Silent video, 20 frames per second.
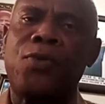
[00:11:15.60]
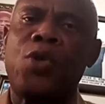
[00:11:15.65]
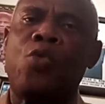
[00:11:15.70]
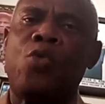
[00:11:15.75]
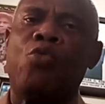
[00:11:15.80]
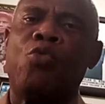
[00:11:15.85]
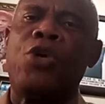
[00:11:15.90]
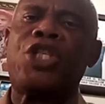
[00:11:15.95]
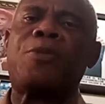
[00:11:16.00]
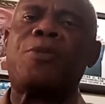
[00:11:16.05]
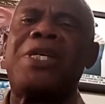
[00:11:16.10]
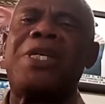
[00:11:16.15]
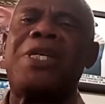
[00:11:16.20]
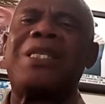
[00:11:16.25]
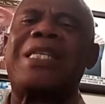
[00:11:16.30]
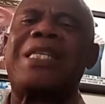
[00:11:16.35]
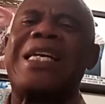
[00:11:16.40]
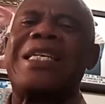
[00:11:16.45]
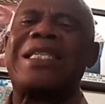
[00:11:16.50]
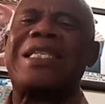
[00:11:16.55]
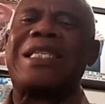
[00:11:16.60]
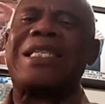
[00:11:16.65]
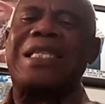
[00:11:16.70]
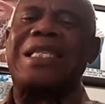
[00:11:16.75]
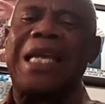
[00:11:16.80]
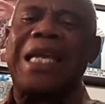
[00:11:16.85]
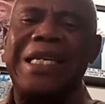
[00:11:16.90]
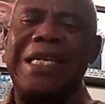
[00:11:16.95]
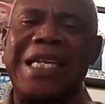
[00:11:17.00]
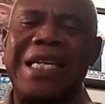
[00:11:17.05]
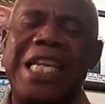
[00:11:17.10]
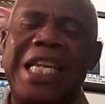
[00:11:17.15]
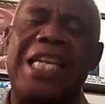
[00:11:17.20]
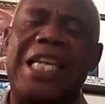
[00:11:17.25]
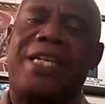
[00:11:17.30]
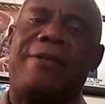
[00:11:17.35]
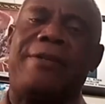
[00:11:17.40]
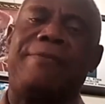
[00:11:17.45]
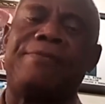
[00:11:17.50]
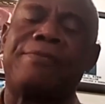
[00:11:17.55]
Which means there is a need
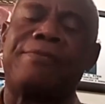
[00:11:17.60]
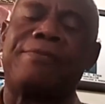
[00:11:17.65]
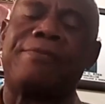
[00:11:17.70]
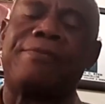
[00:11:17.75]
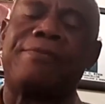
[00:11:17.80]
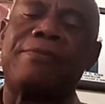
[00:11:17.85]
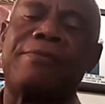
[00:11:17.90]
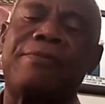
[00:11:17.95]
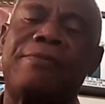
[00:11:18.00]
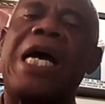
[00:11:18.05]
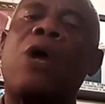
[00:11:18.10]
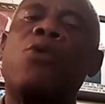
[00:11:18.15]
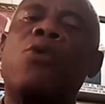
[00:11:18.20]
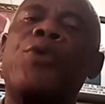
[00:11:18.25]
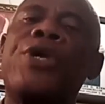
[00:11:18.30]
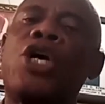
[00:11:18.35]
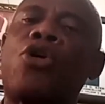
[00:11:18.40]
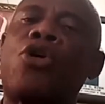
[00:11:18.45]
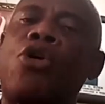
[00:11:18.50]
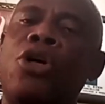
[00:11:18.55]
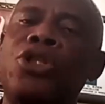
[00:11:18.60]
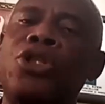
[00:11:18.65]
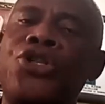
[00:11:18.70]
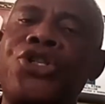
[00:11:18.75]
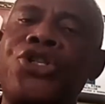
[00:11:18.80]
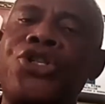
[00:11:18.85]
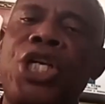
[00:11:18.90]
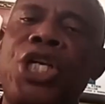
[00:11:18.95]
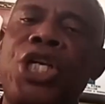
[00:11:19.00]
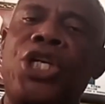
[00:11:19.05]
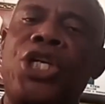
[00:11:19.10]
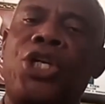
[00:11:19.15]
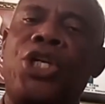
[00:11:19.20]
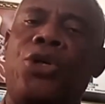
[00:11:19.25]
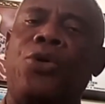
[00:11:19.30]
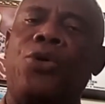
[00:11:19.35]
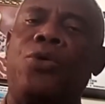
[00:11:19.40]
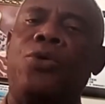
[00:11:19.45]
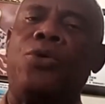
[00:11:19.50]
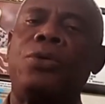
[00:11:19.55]
that we
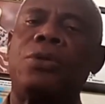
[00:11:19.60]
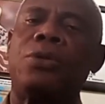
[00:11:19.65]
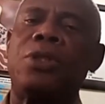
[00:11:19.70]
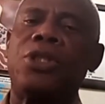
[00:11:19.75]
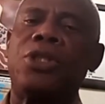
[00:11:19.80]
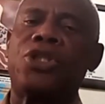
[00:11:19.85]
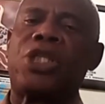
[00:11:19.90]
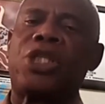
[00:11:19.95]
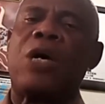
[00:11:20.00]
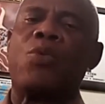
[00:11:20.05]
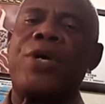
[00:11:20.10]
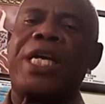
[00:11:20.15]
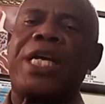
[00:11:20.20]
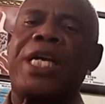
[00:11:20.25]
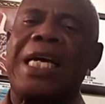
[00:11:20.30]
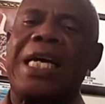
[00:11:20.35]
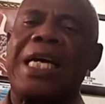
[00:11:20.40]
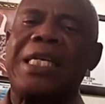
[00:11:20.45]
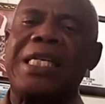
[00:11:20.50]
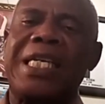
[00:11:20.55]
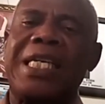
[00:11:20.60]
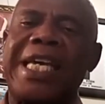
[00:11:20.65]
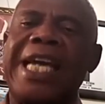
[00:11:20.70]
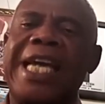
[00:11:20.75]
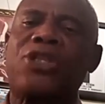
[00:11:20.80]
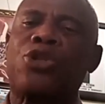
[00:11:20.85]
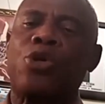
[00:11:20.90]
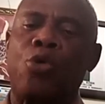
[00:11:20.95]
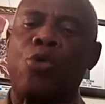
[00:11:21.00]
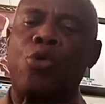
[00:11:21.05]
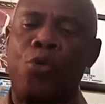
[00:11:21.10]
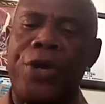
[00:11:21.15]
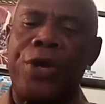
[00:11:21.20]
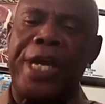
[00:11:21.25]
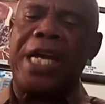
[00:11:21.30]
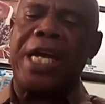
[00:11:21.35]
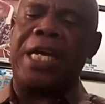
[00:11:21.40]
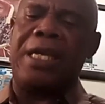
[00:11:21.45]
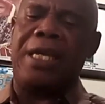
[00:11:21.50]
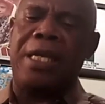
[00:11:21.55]
continue so we can get to
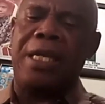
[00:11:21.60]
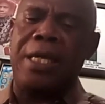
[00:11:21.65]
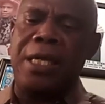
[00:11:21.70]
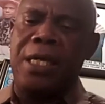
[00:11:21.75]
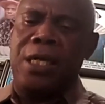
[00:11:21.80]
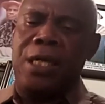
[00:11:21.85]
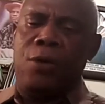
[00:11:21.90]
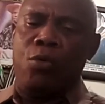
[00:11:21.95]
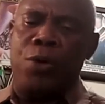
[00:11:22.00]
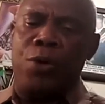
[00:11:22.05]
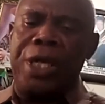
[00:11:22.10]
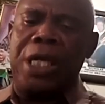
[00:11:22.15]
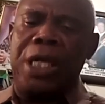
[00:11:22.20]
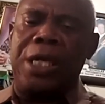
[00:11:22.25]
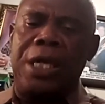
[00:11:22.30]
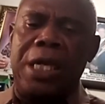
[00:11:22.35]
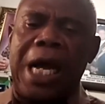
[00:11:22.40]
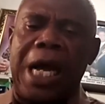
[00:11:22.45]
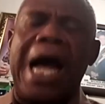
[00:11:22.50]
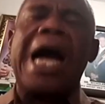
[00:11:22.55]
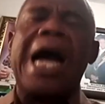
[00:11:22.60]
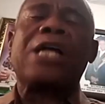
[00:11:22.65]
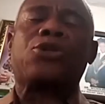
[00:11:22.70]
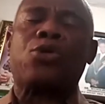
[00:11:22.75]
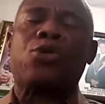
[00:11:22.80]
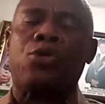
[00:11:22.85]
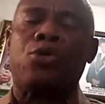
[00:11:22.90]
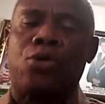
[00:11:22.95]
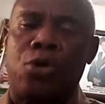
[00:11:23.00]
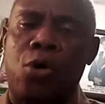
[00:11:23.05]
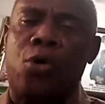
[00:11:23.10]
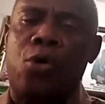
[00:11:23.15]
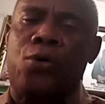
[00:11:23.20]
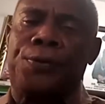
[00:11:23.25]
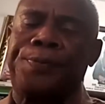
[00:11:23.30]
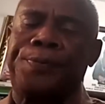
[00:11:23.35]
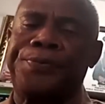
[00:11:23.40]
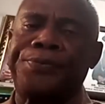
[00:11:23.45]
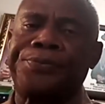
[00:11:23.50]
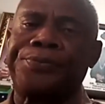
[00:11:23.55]
where we are to
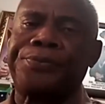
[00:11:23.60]
go.